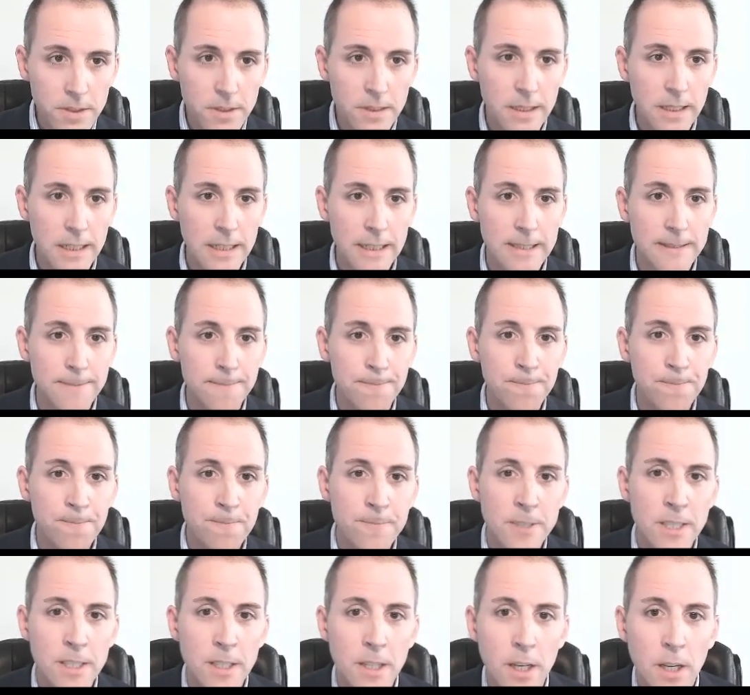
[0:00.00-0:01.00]

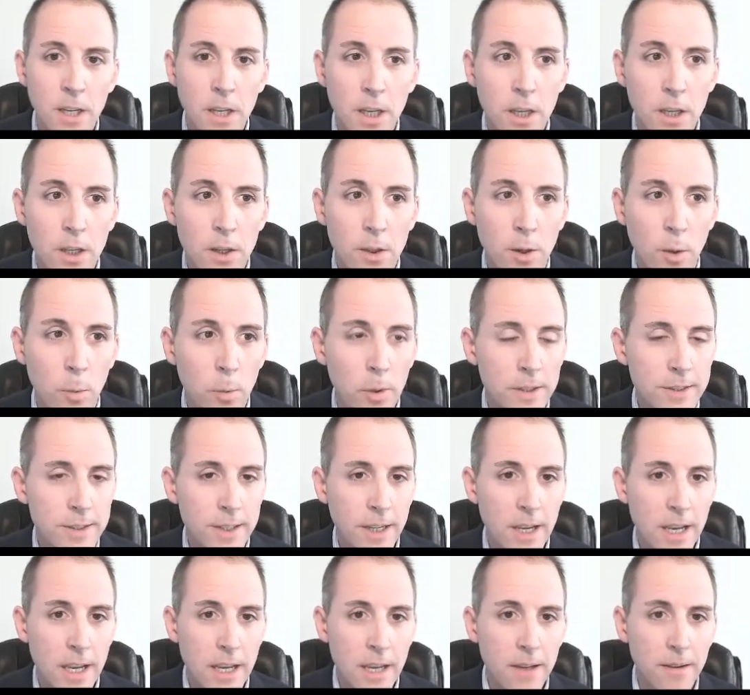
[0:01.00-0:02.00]
There was
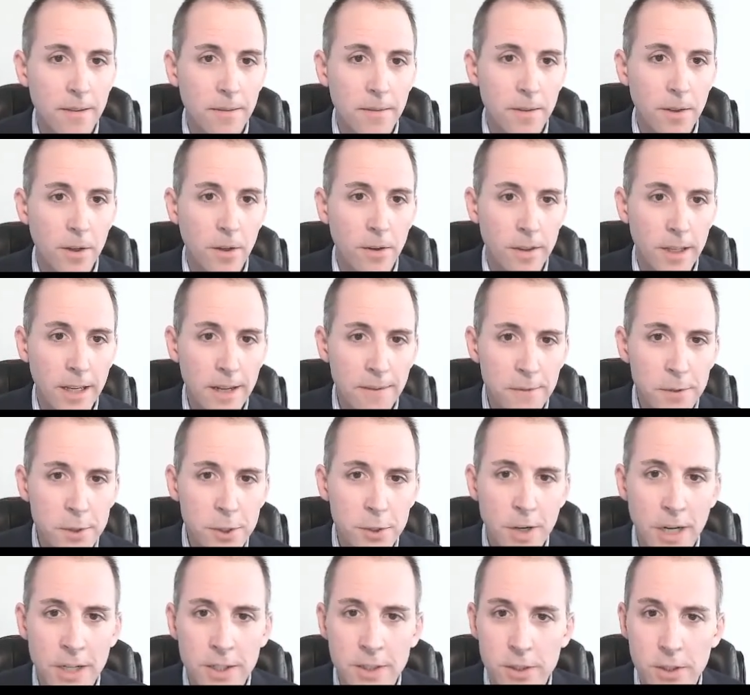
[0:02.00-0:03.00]
the
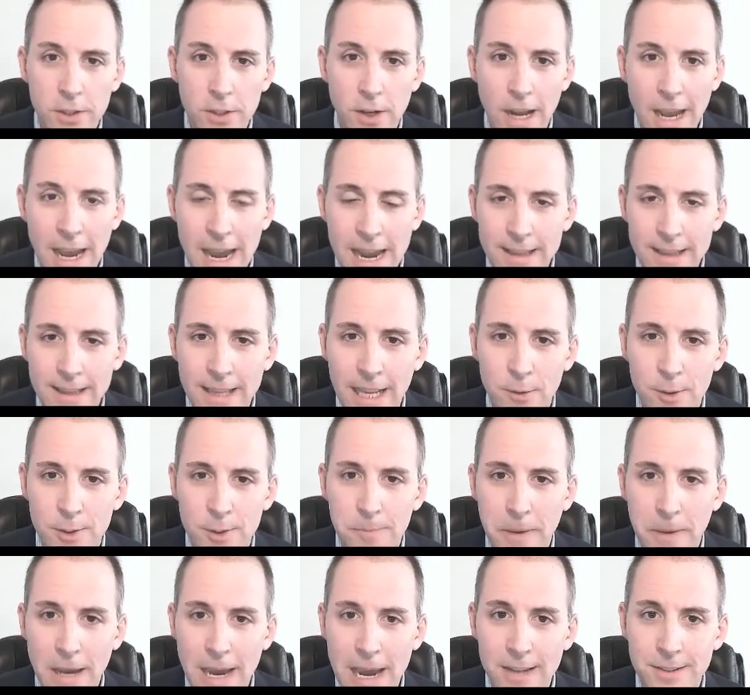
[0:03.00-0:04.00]
Infrastructure Act that
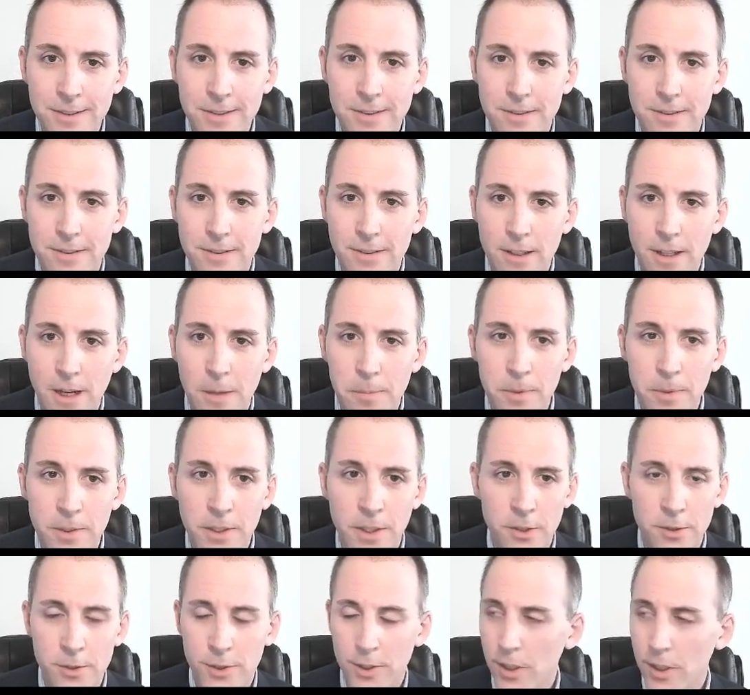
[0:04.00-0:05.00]
was passed a couple of
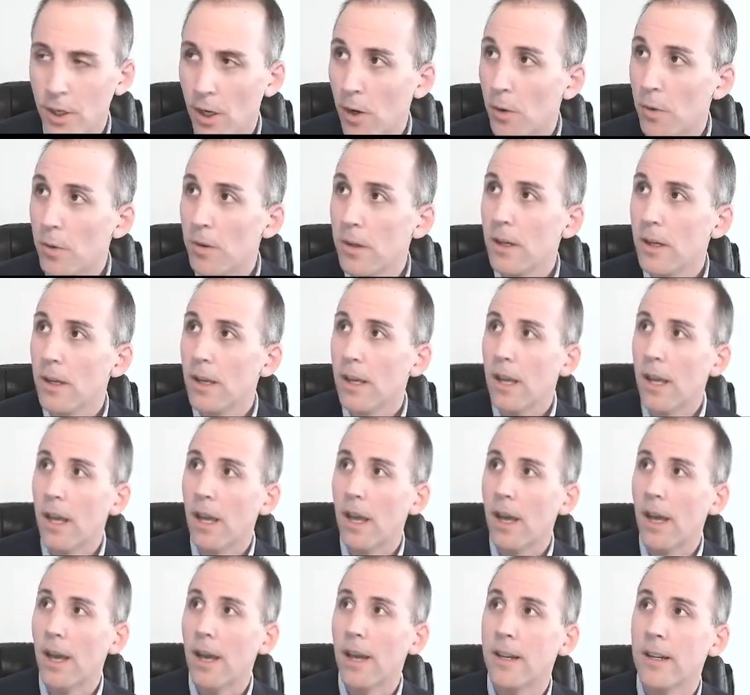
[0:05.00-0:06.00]
years ago,
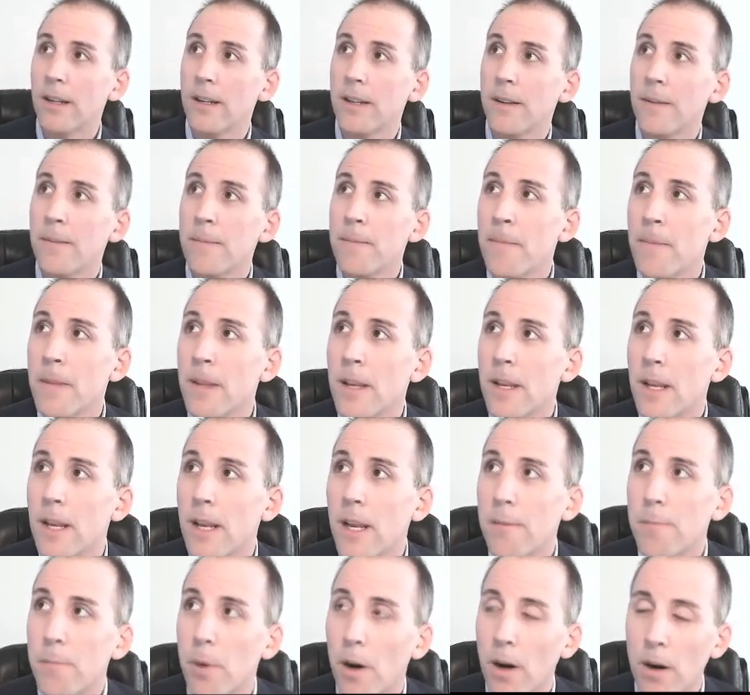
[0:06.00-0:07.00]
and
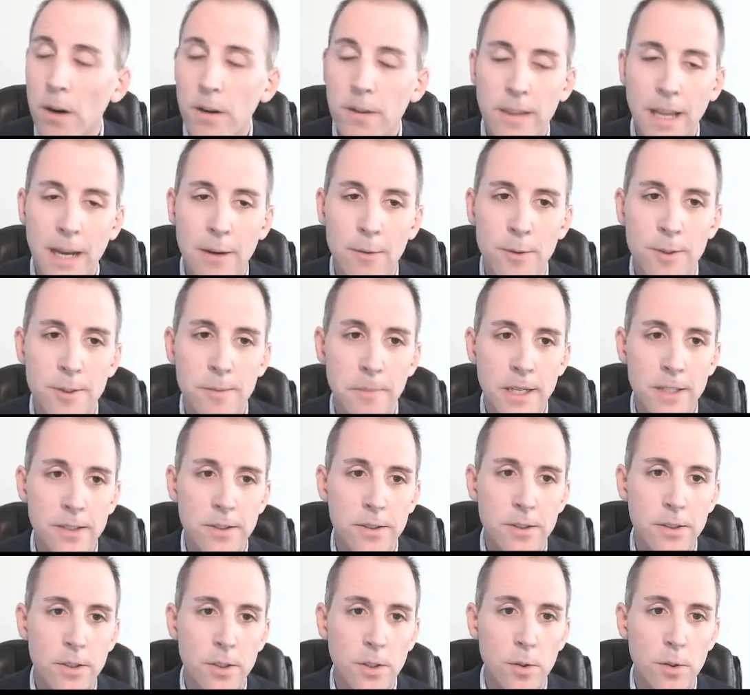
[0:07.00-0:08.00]
in part that was
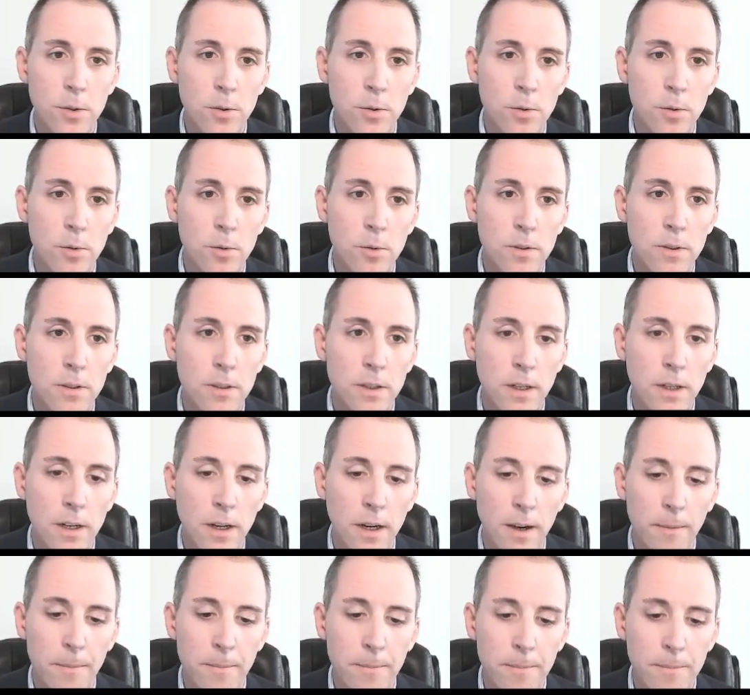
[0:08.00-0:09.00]
meant to
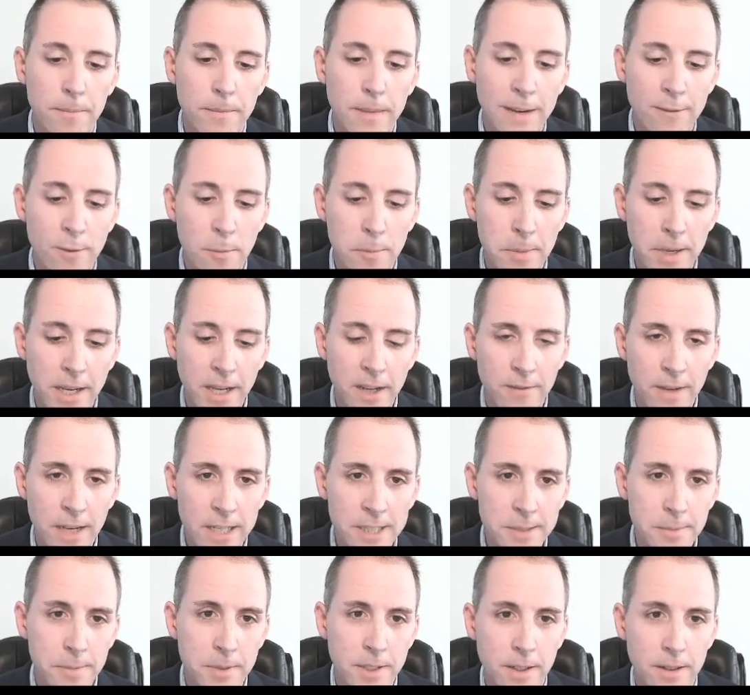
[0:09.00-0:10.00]
have a big
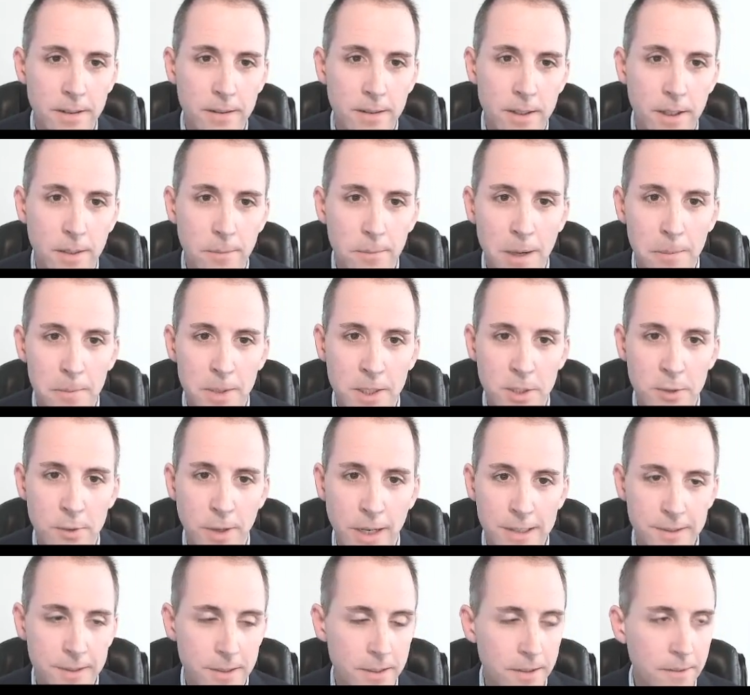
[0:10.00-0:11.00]
investment in public
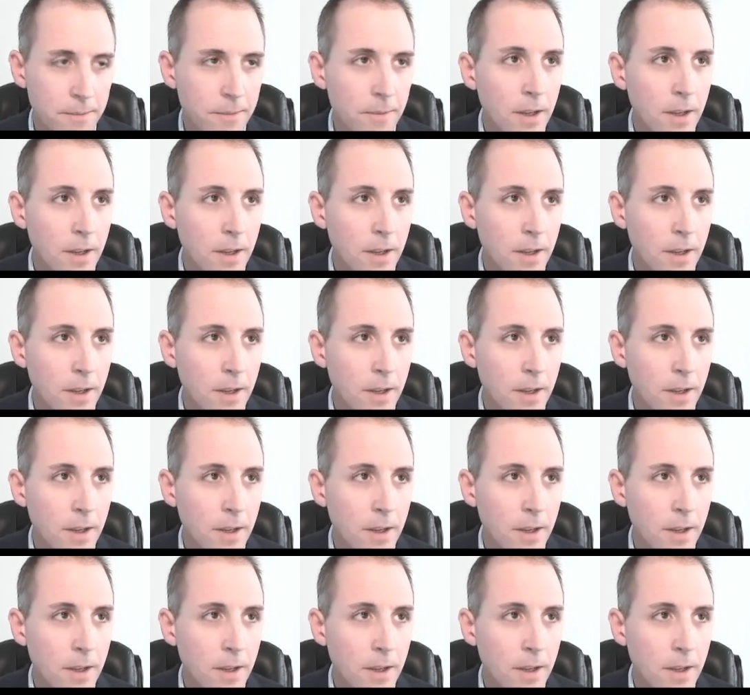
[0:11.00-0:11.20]
transit.